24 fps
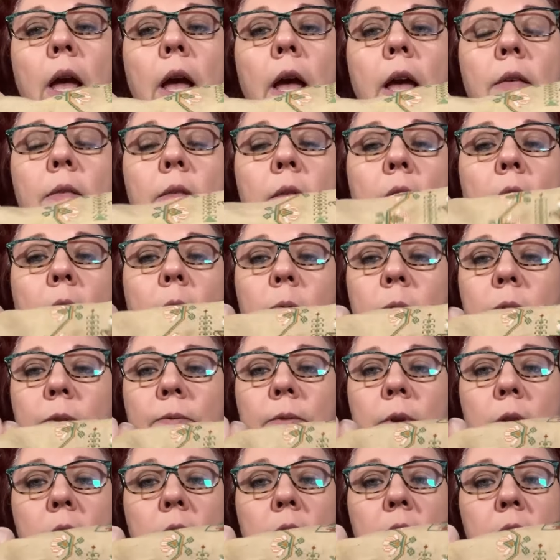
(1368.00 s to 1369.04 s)
and I was
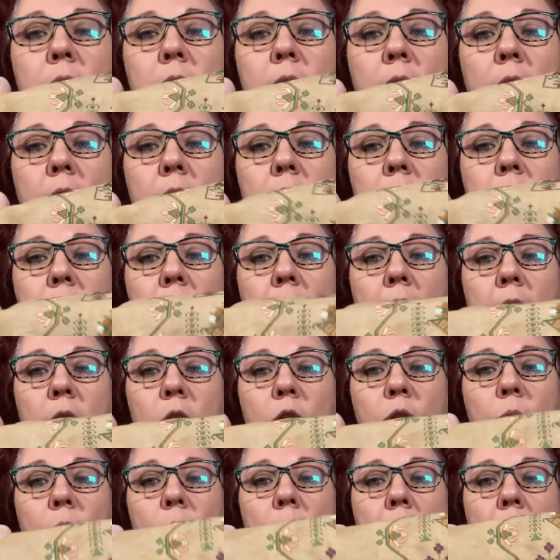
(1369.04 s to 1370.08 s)
very excited to get
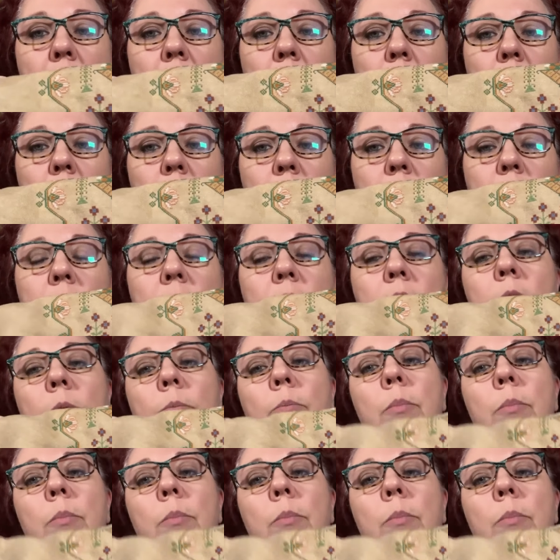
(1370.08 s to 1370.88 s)
to the house